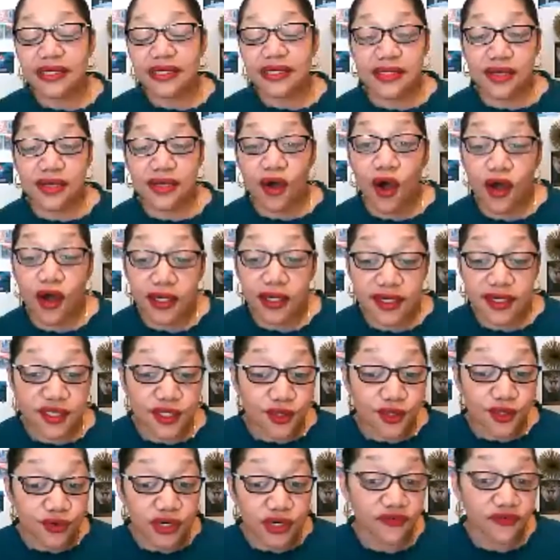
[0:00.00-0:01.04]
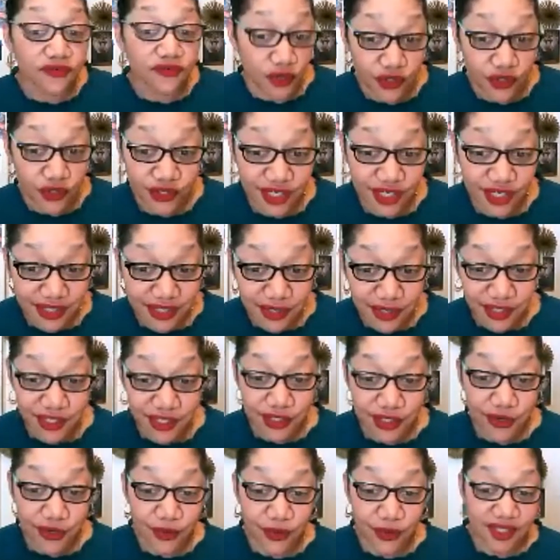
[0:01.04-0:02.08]
is august 31st
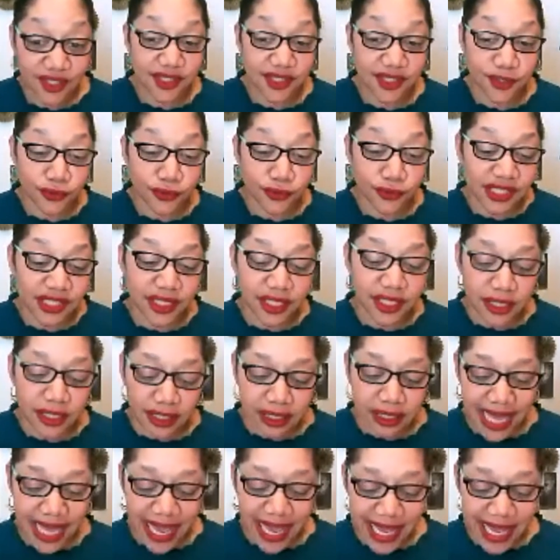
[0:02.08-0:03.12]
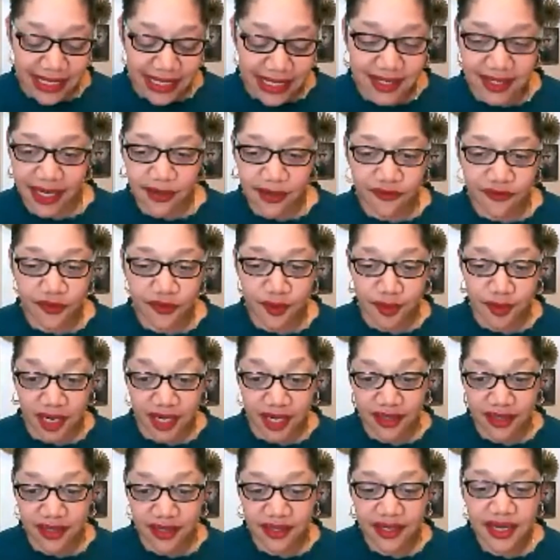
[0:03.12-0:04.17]
so it's literally the last day of the
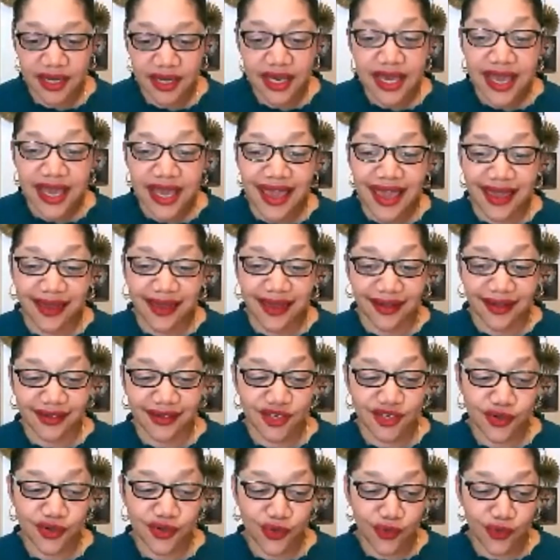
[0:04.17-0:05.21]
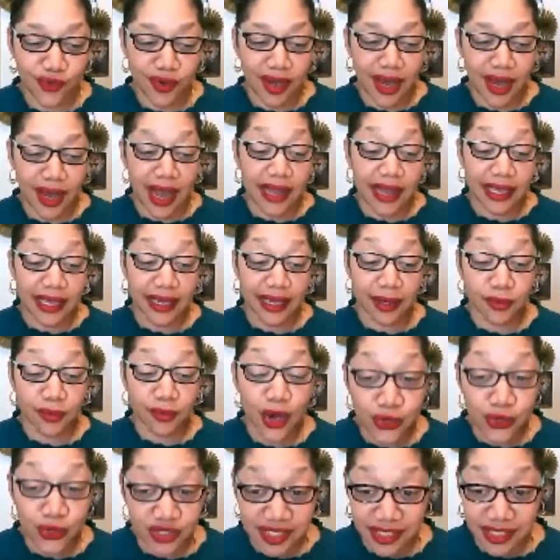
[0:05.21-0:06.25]
month and i am
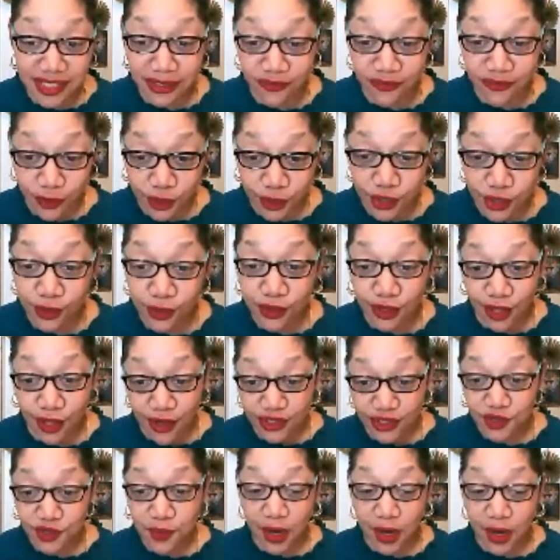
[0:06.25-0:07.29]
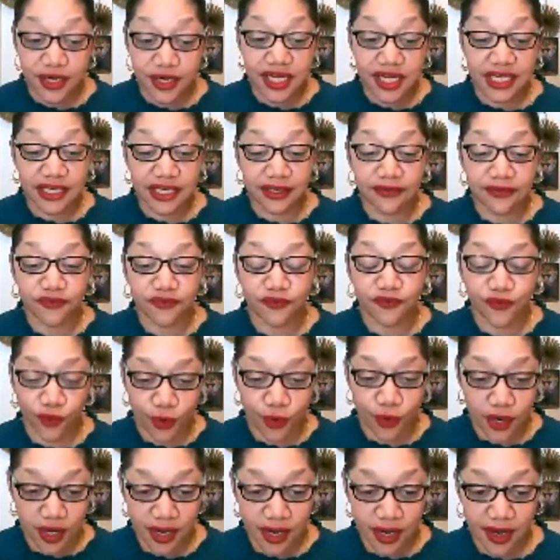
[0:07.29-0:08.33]
hosting a virtual launch party
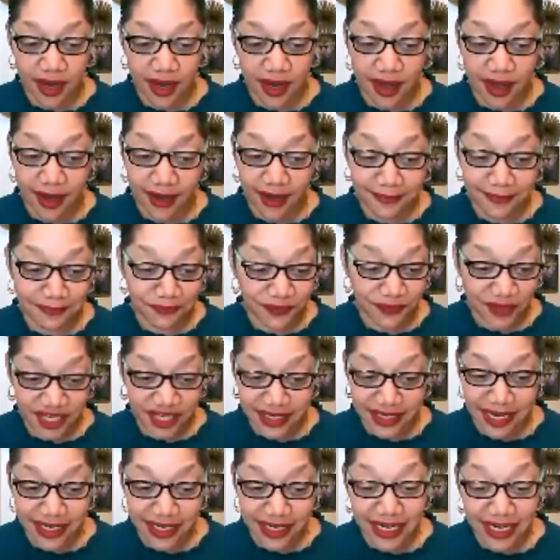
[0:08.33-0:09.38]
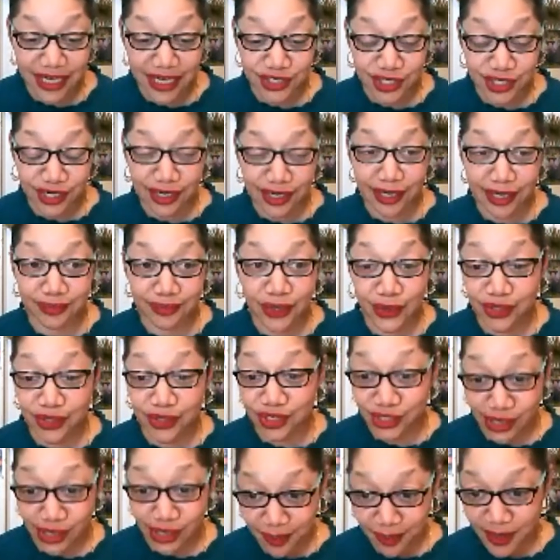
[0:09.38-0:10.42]
for uh, Goodnight Ganesha. I'm going
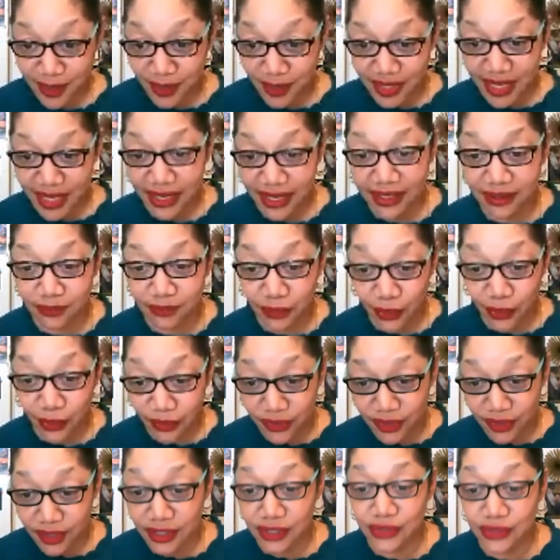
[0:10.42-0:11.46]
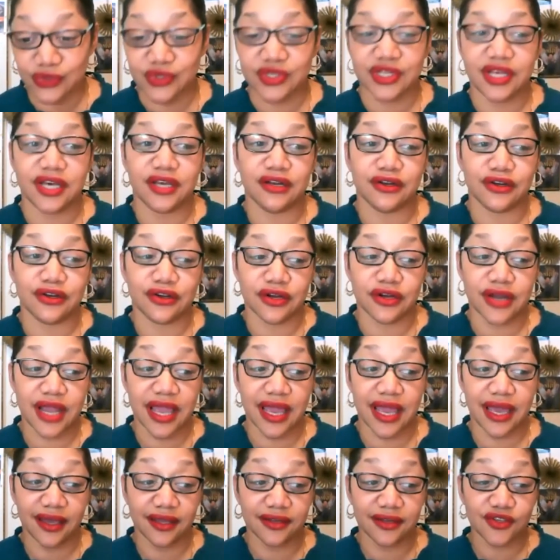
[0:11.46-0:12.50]
to talk about that in both the newsletter and
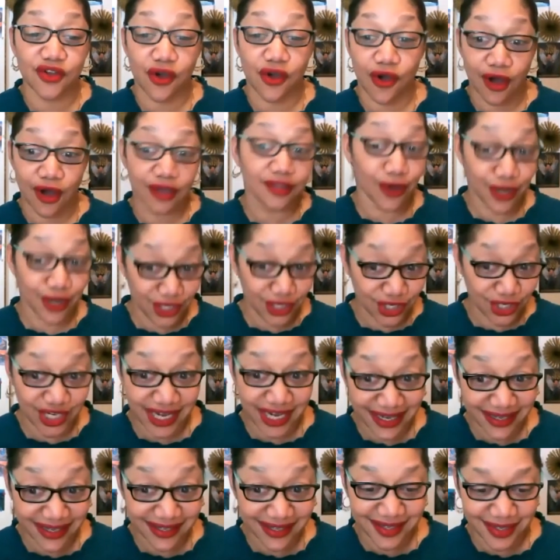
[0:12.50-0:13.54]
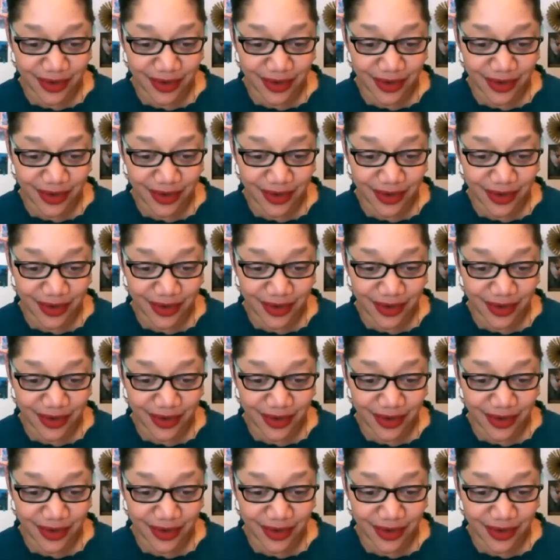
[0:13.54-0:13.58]
on launch day itself.